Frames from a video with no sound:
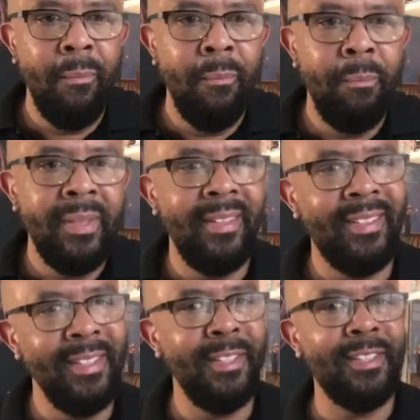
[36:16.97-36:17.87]
But the
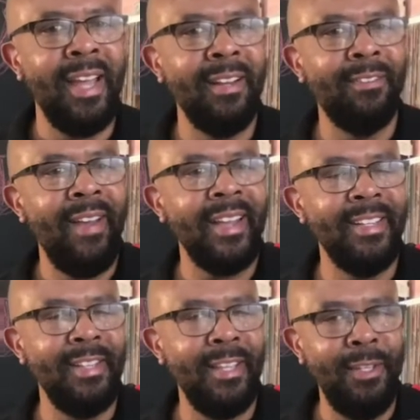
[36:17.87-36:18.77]
sense of
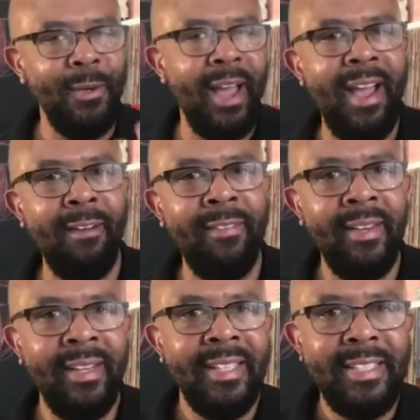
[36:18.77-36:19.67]
satisfaction that you have
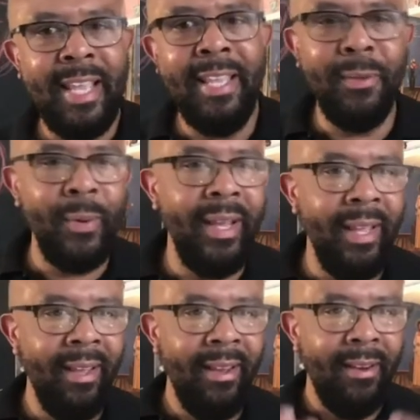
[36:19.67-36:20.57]
taking away
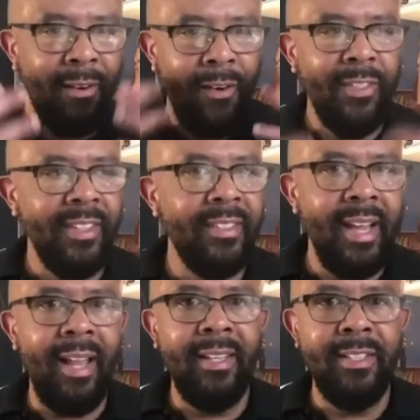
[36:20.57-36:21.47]
all this
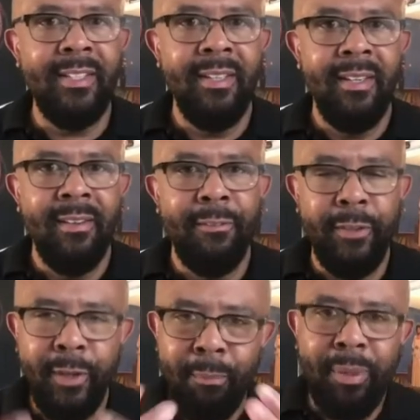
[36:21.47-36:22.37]
knowledge for
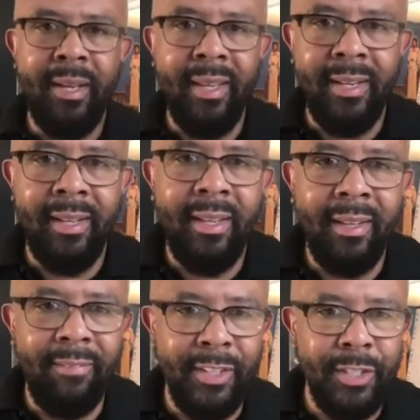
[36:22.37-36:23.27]
your plugin
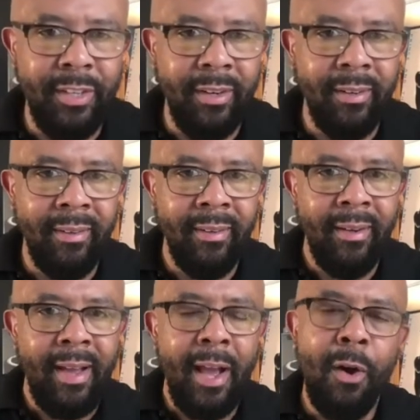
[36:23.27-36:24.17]
adventure,
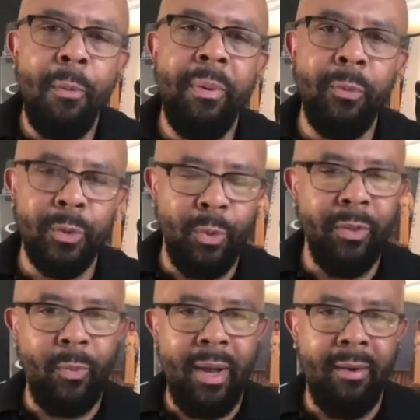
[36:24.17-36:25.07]
I hope it was
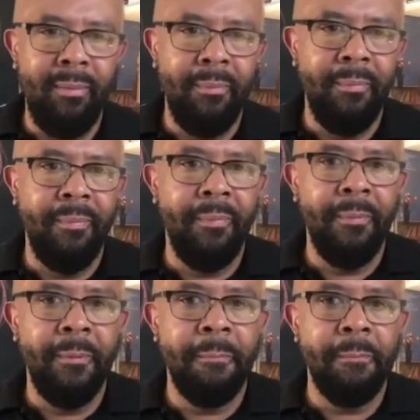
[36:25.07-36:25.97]
worthwhile.
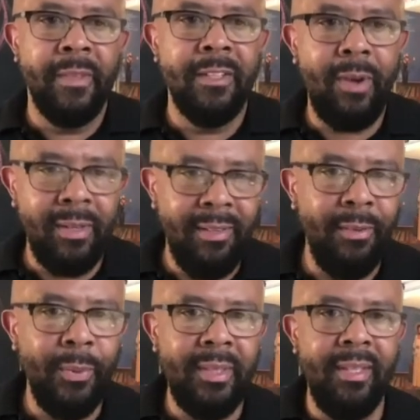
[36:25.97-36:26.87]
So I'll leave you
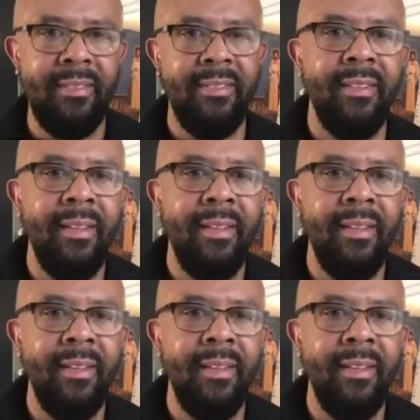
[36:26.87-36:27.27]
with this.